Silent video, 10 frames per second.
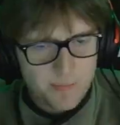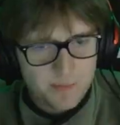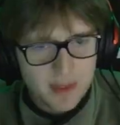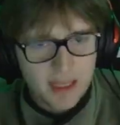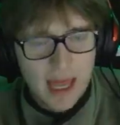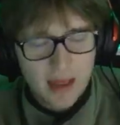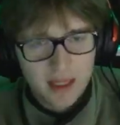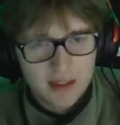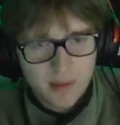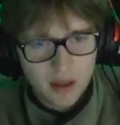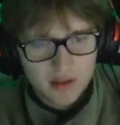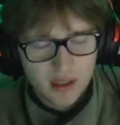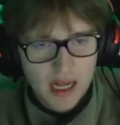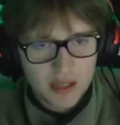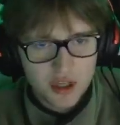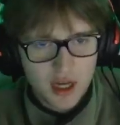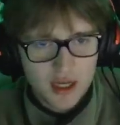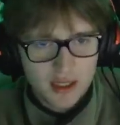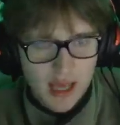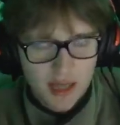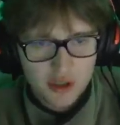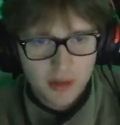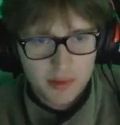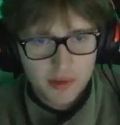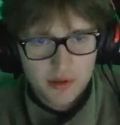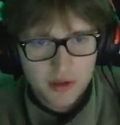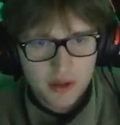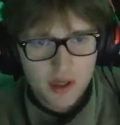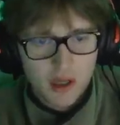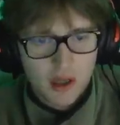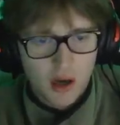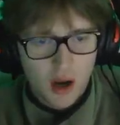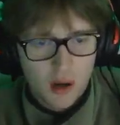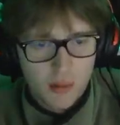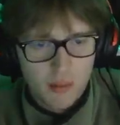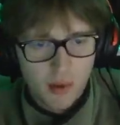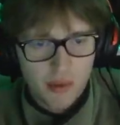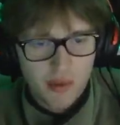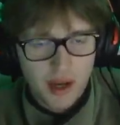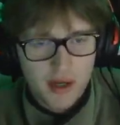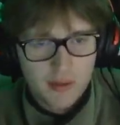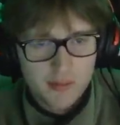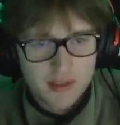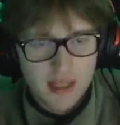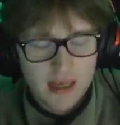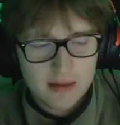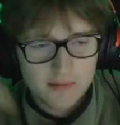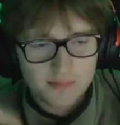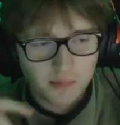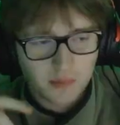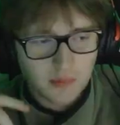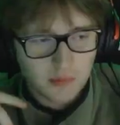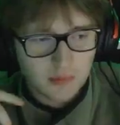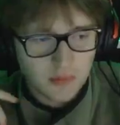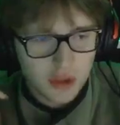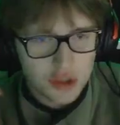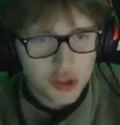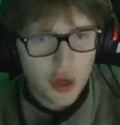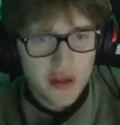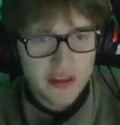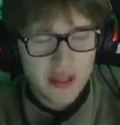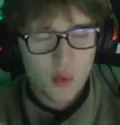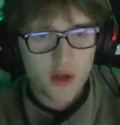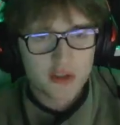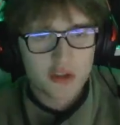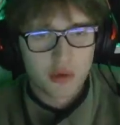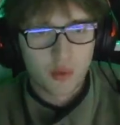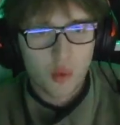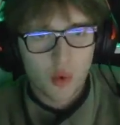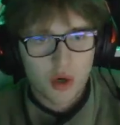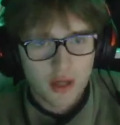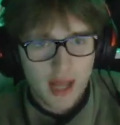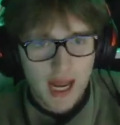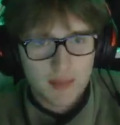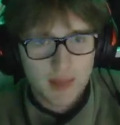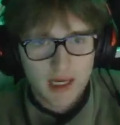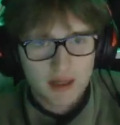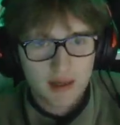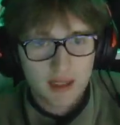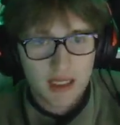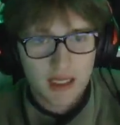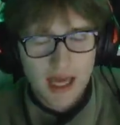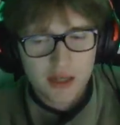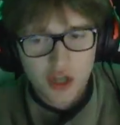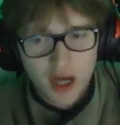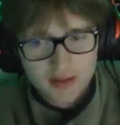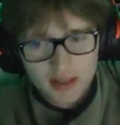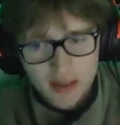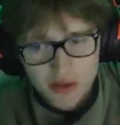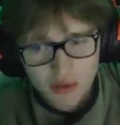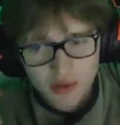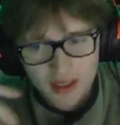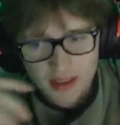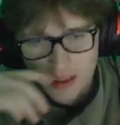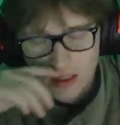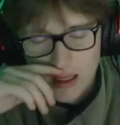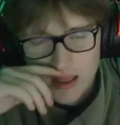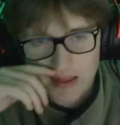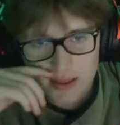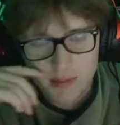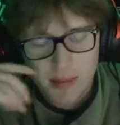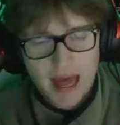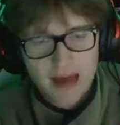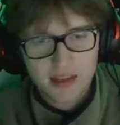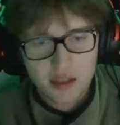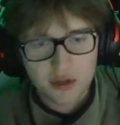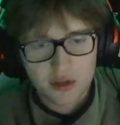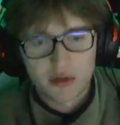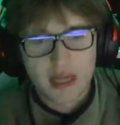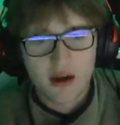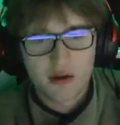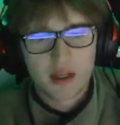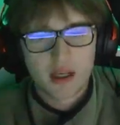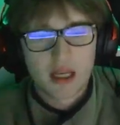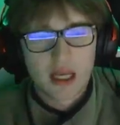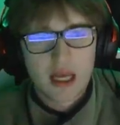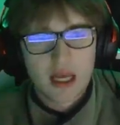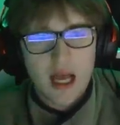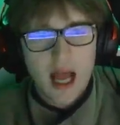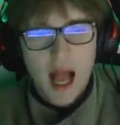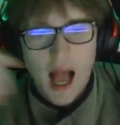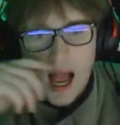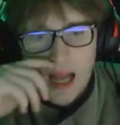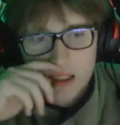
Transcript: like Spellslinger Headshot and Headshot Booster are both items that show that they want to reward aiming and hitting headshots, and I do think that is a path they should go down. I